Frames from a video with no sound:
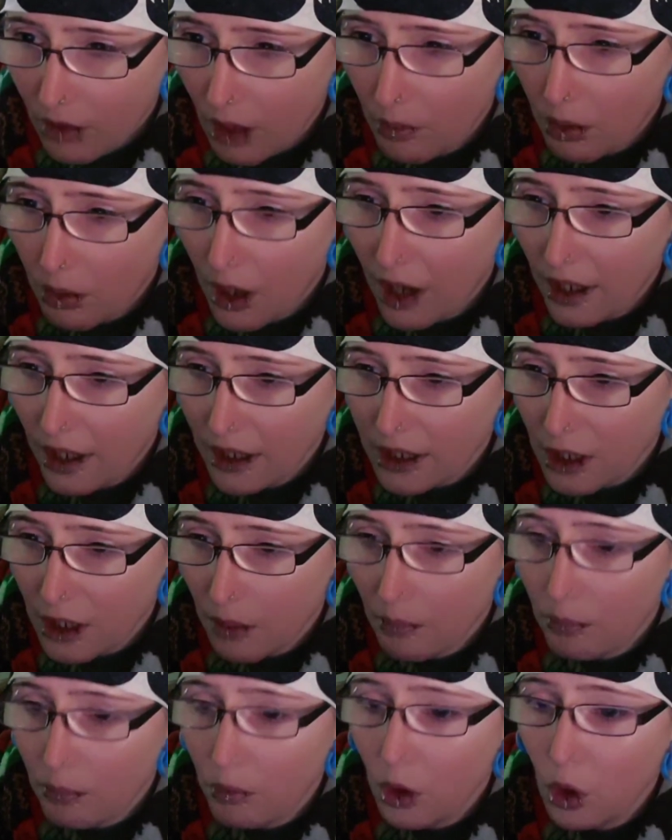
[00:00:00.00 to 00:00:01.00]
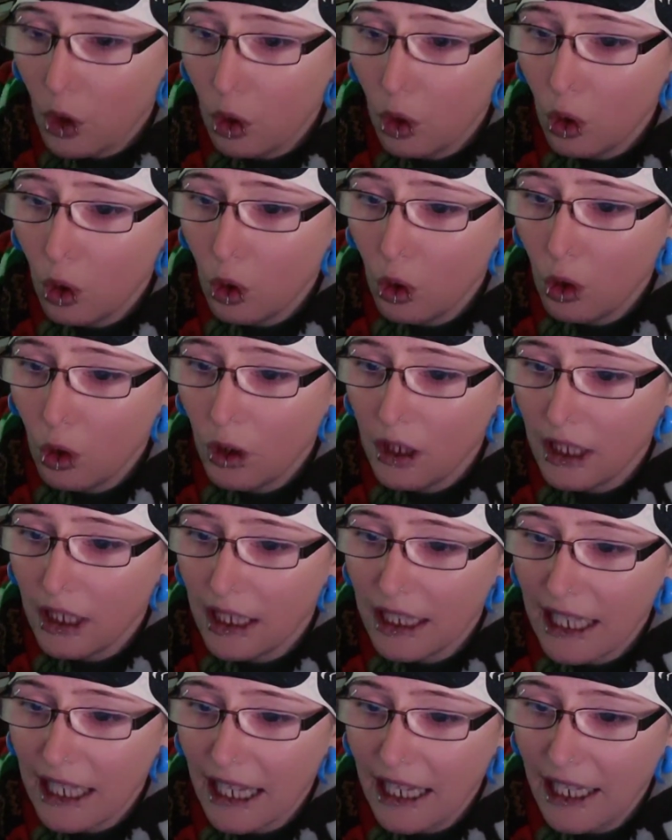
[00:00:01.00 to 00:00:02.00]
Product:
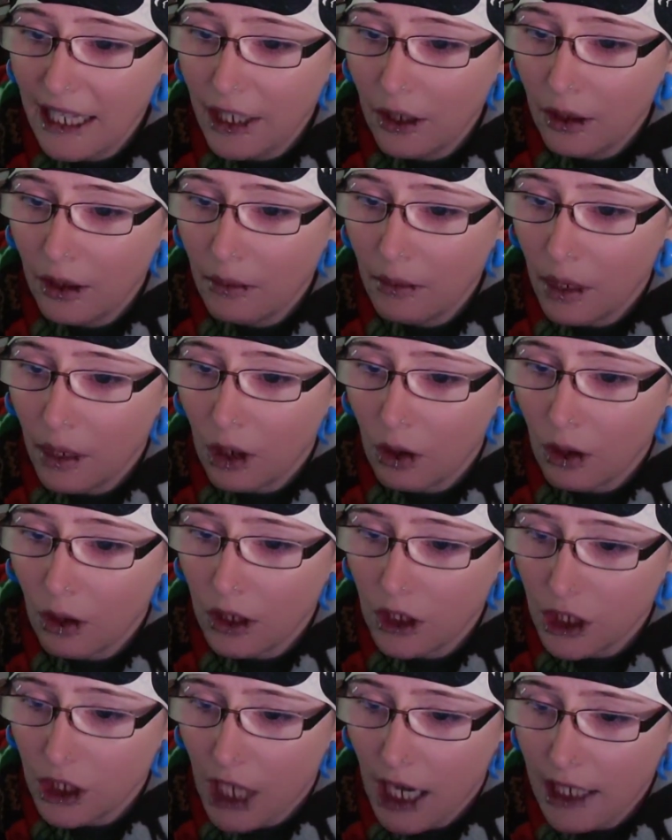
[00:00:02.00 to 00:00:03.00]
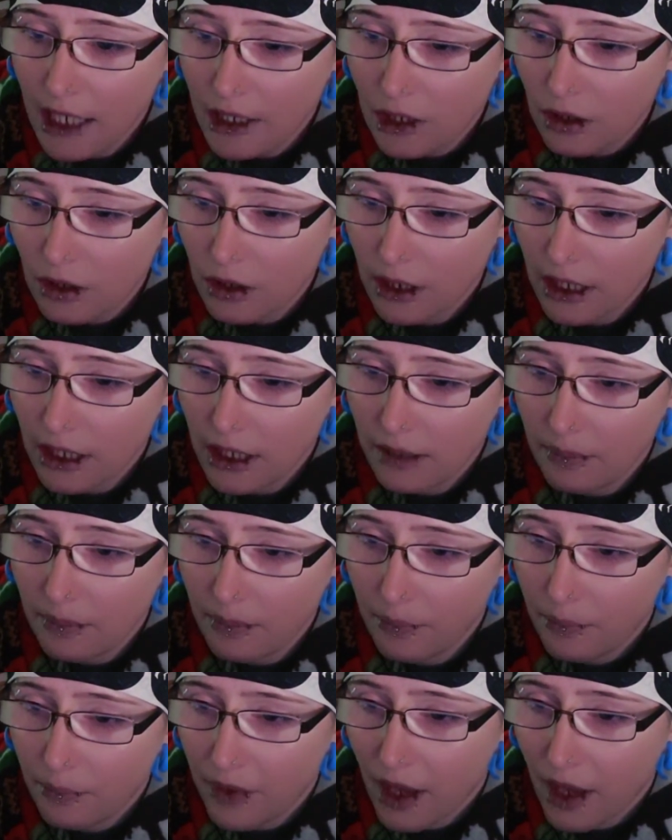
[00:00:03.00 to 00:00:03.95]
Millennium Crunch ice cream.